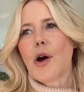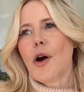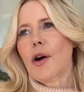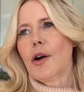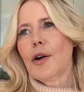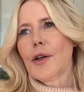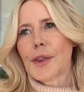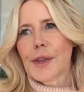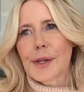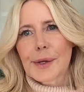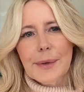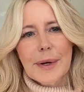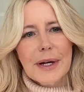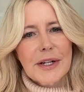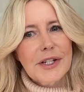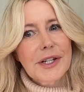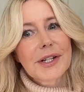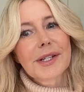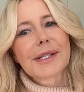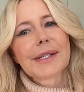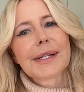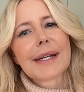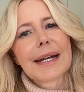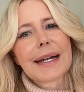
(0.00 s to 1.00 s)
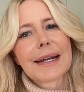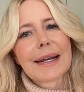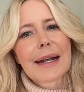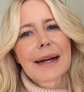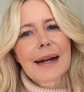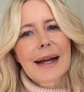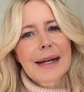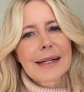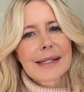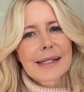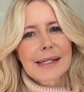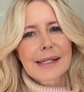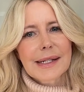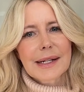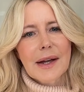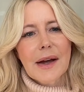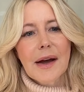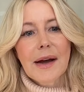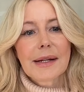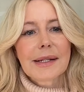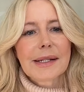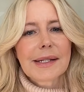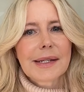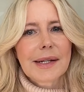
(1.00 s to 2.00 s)
all the questions that i get asked
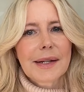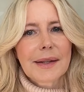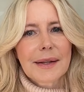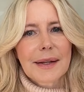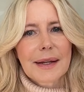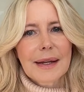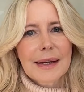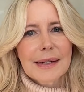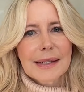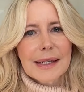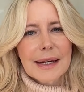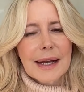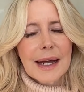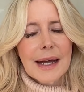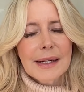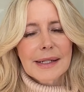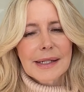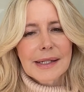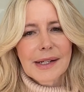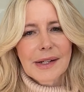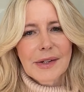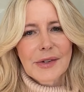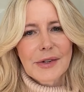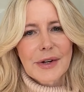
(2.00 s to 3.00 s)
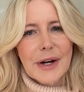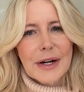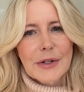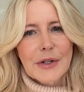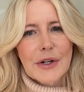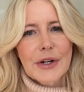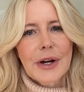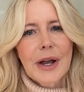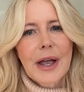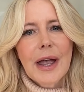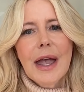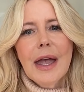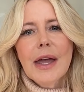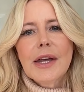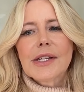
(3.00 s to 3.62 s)
constantly as a casting director